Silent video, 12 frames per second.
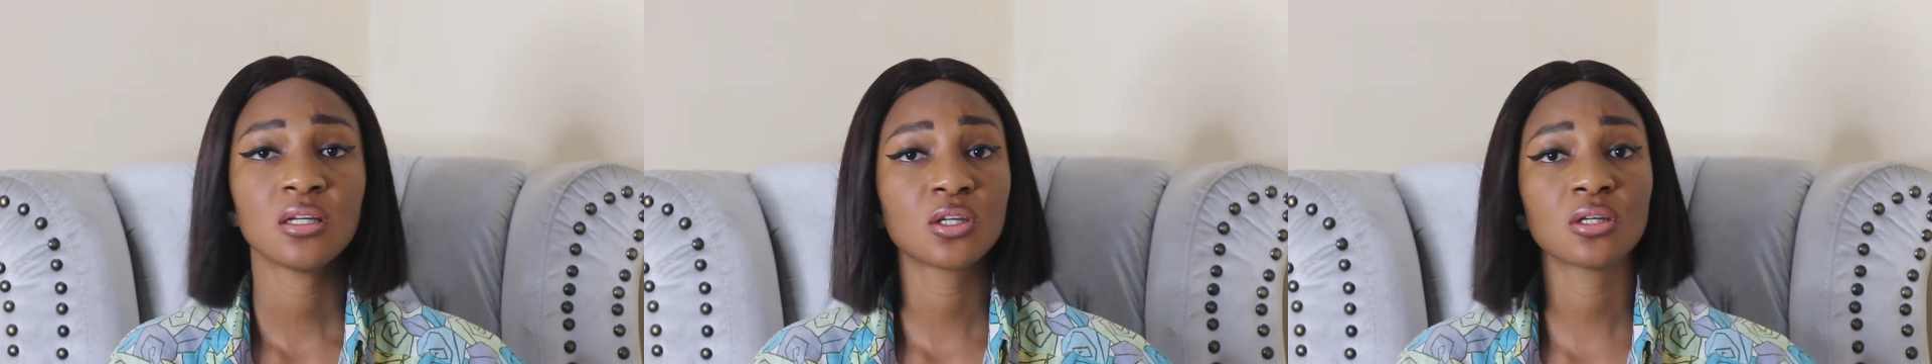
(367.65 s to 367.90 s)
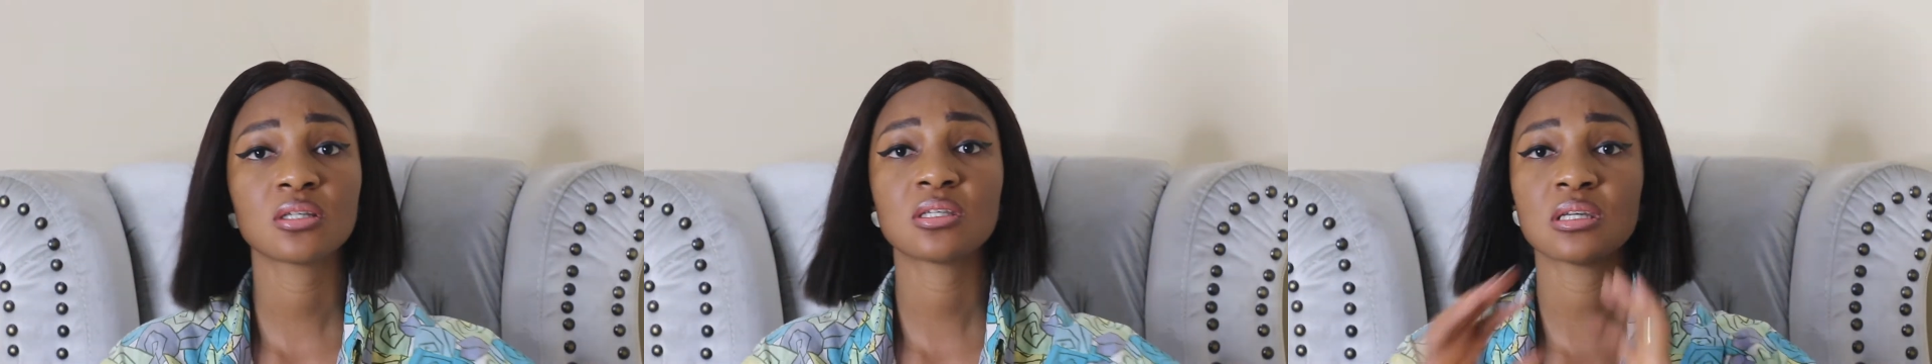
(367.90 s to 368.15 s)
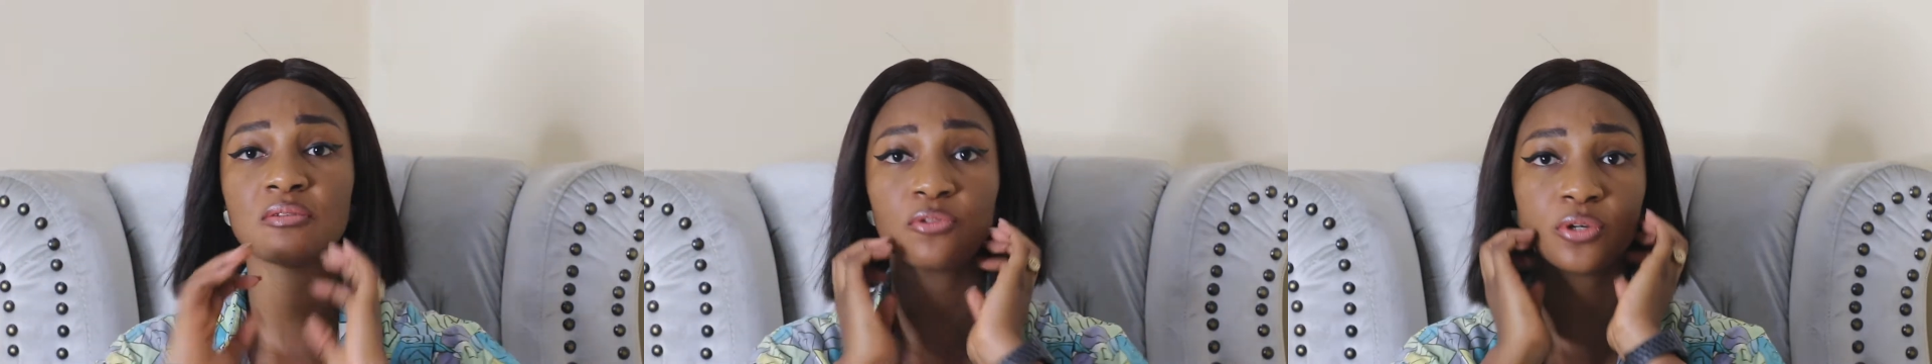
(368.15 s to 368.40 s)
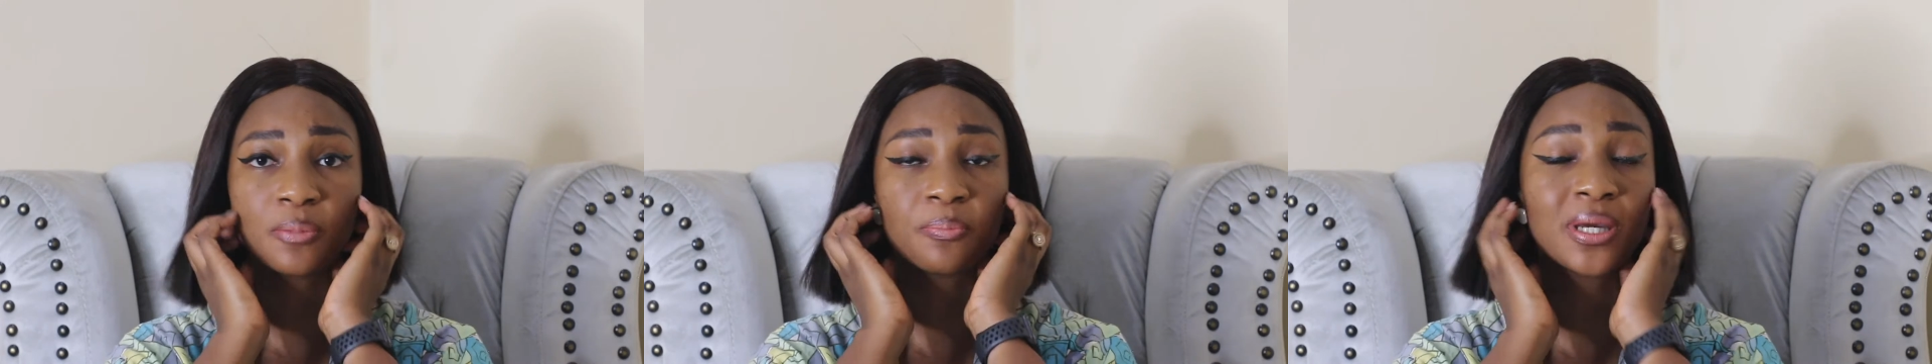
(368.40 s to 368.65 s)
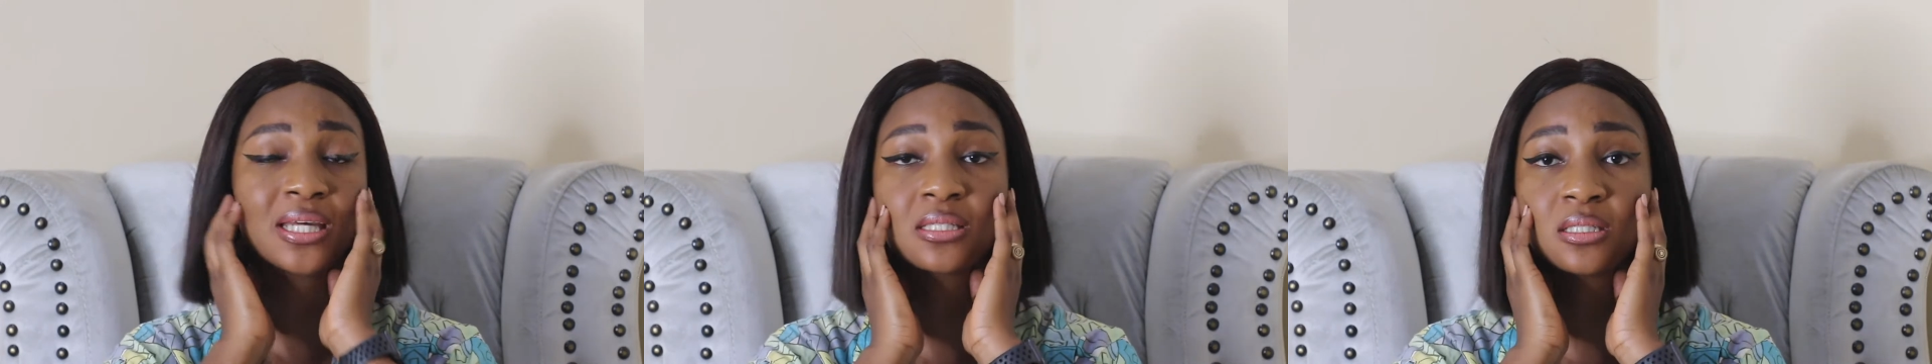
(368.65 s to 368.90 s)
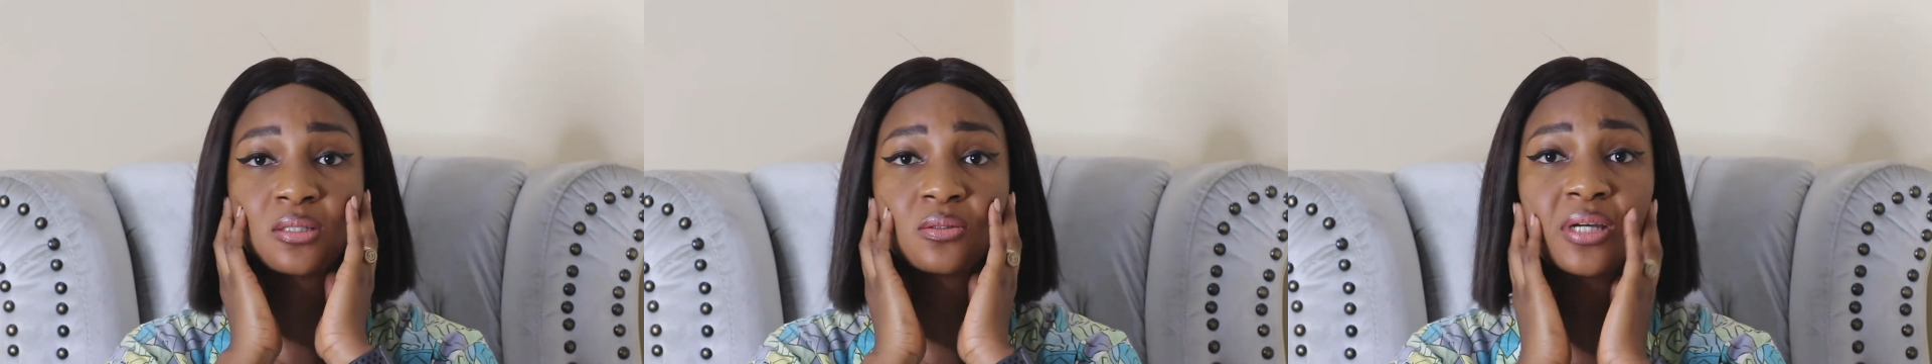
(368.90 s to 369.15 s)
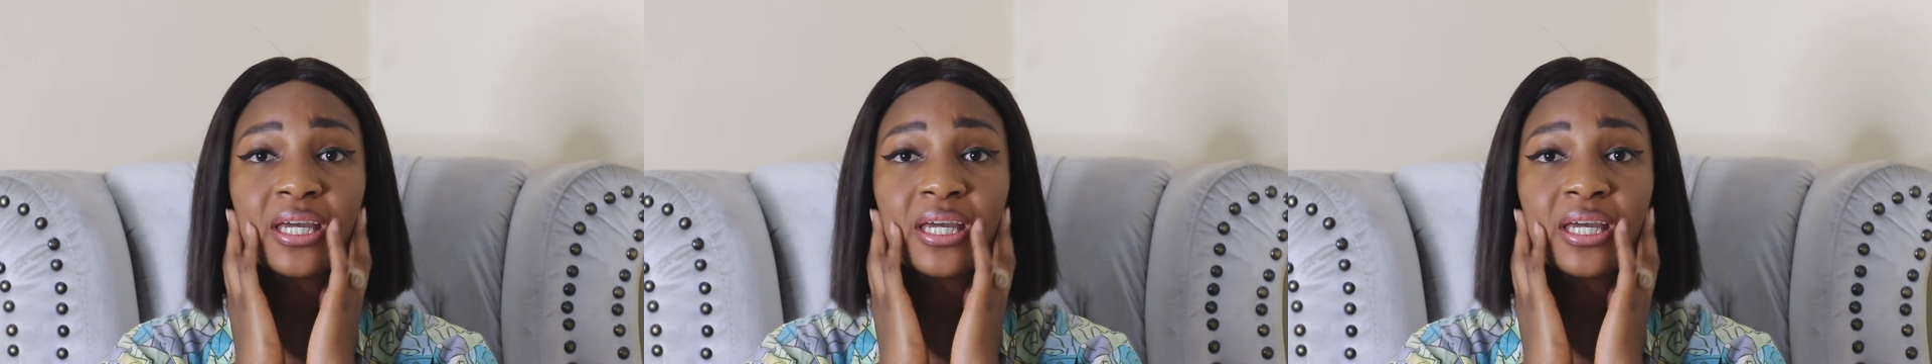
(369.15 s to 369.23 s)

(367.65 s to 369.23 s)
not even a personal